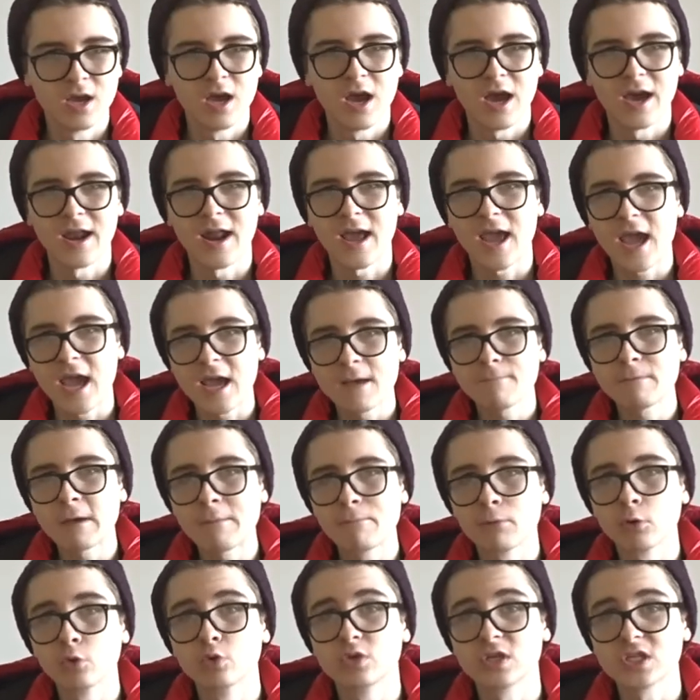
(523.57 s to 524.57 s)
And I hate
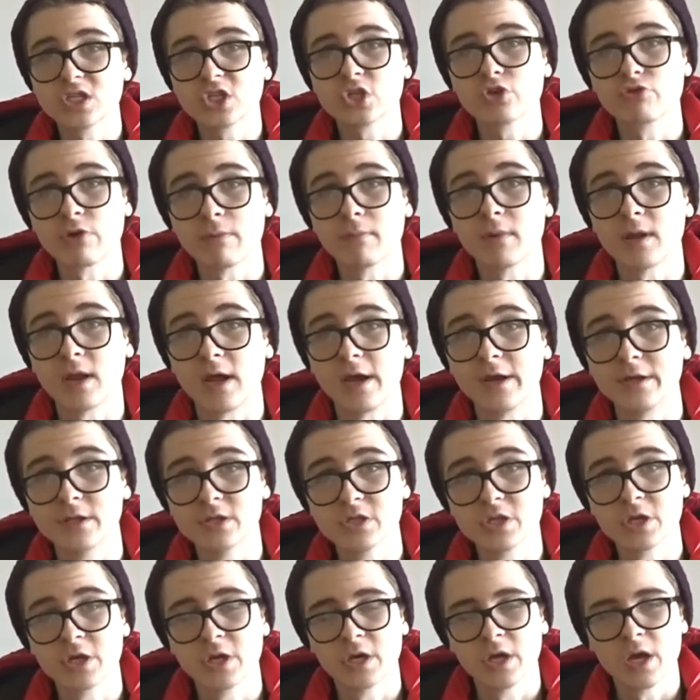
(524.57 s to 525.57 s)
people who
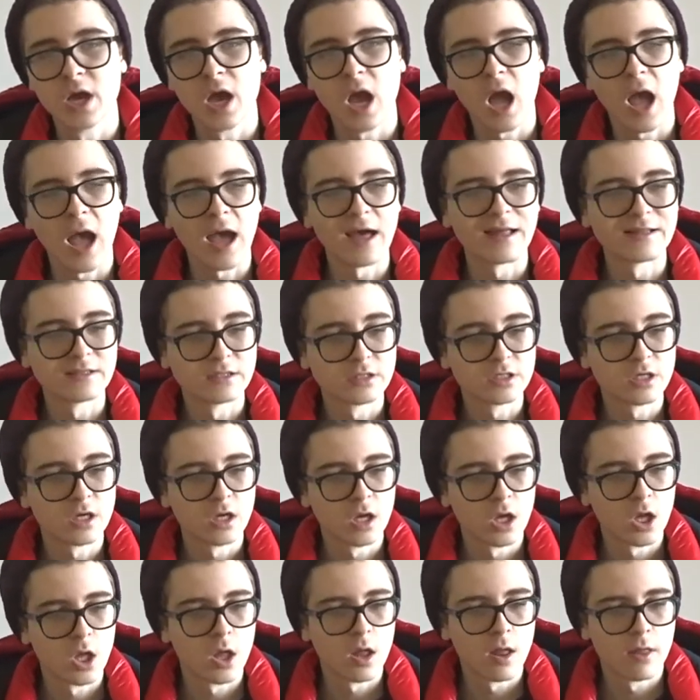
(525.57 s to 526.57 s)
discriminate and
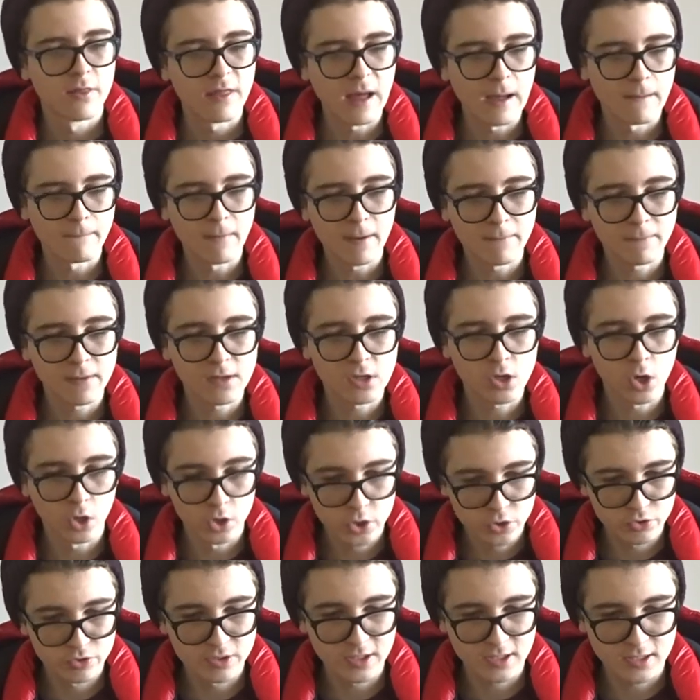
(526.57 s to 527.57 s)
that might be
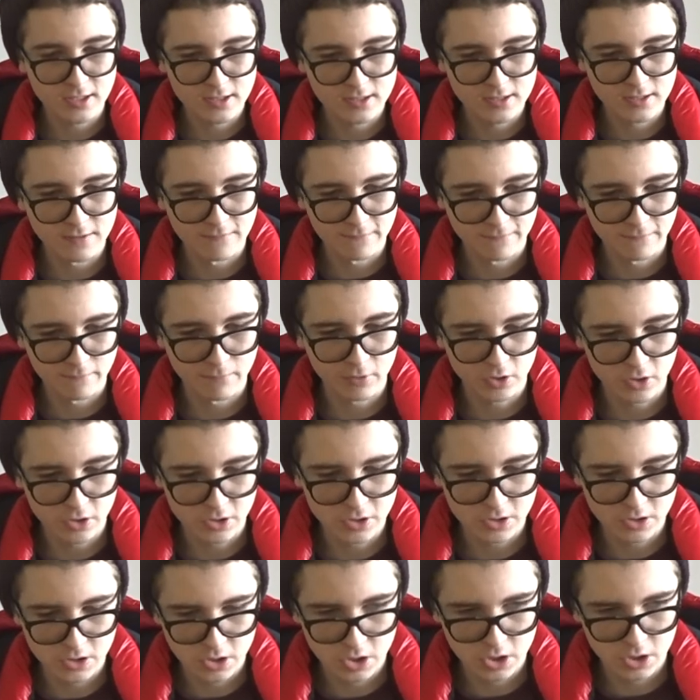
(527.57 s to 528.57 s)
contradictory
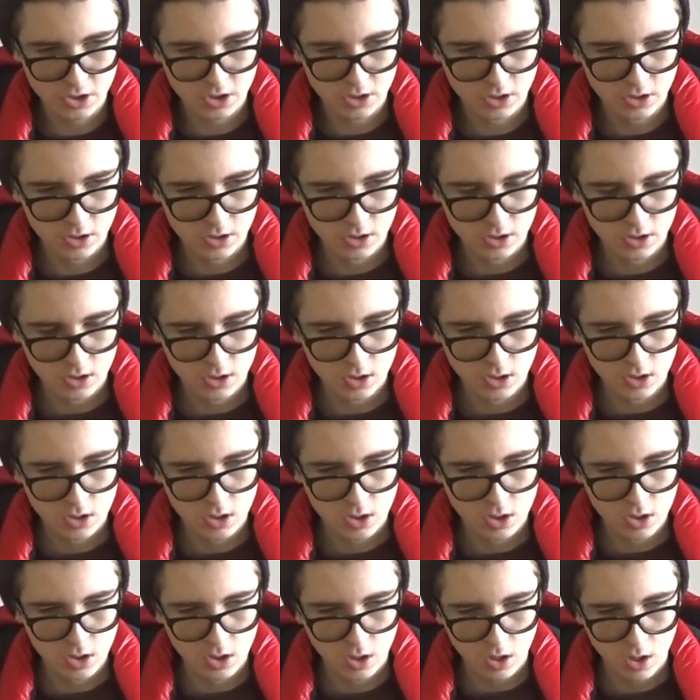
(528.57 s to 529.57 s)
because
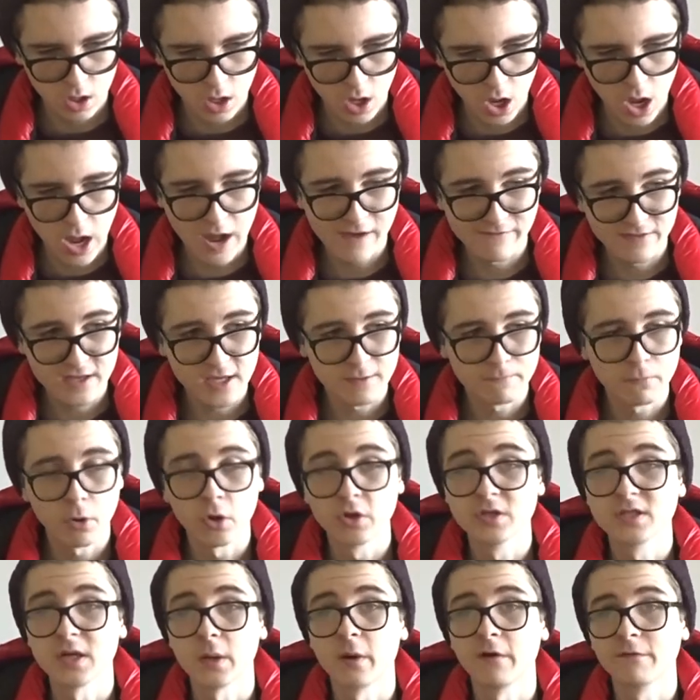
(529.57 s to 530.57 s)
I did
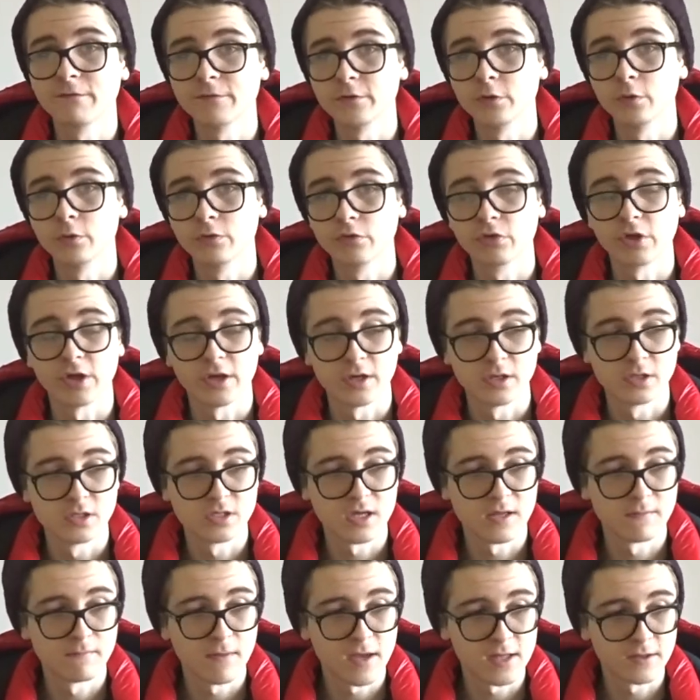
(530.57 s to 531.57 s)
point out a few things
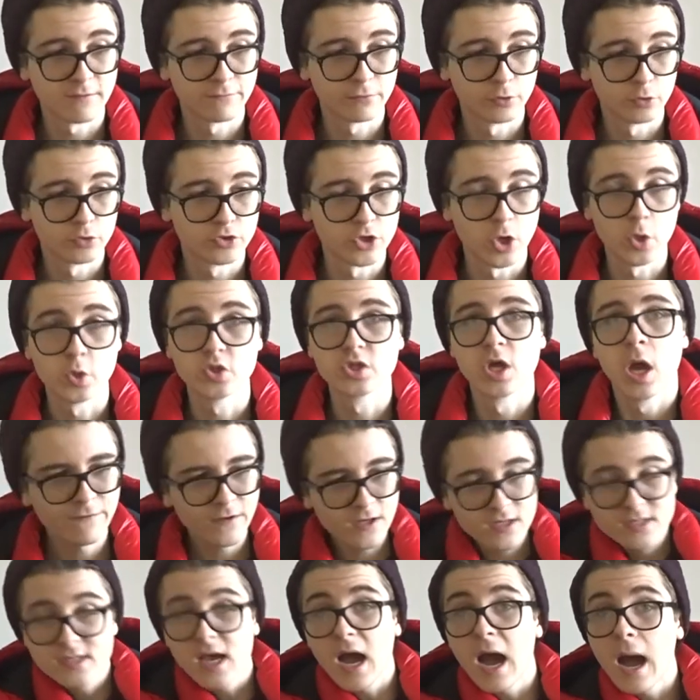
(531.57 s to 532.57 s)
and made a few jokes.
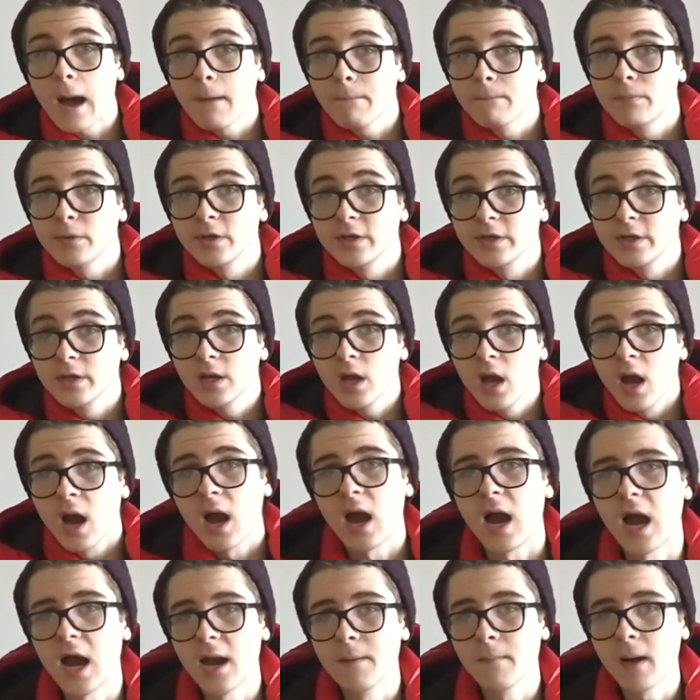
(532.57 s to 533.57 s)
He's happy,
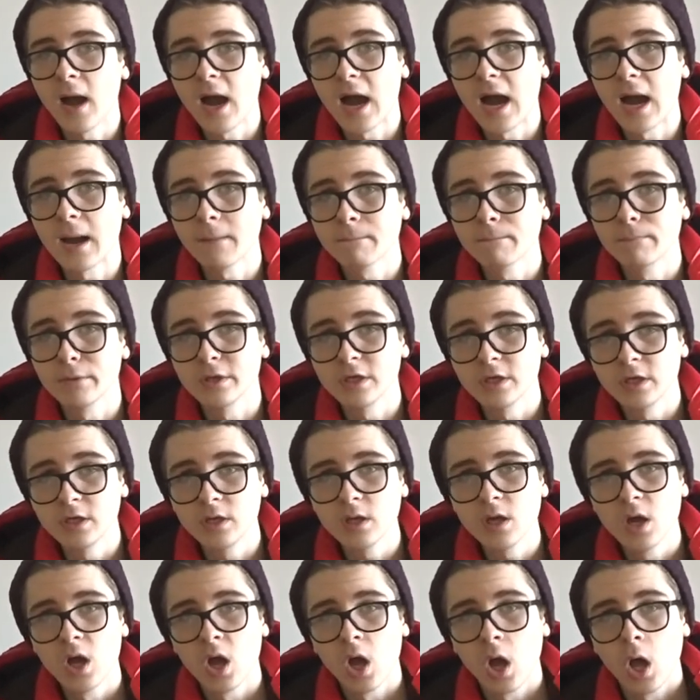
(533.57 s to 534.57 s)
I'm
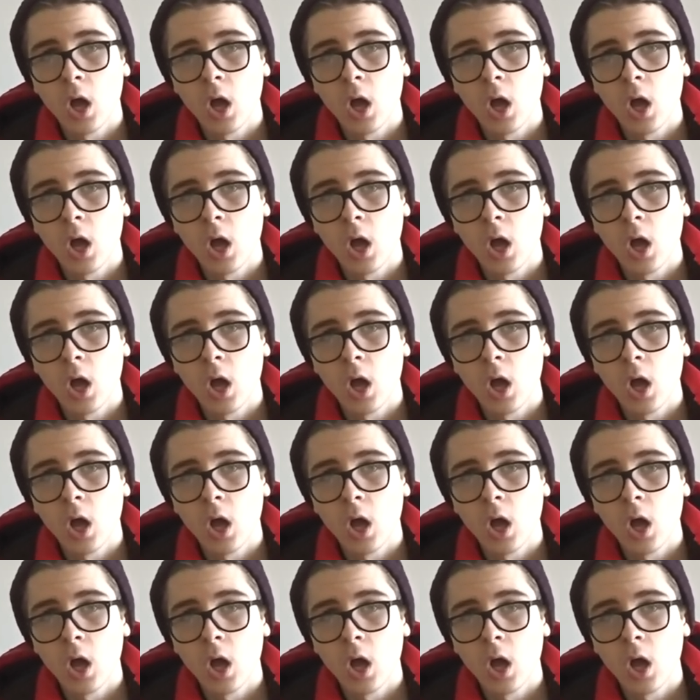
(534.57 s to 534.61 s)
happy,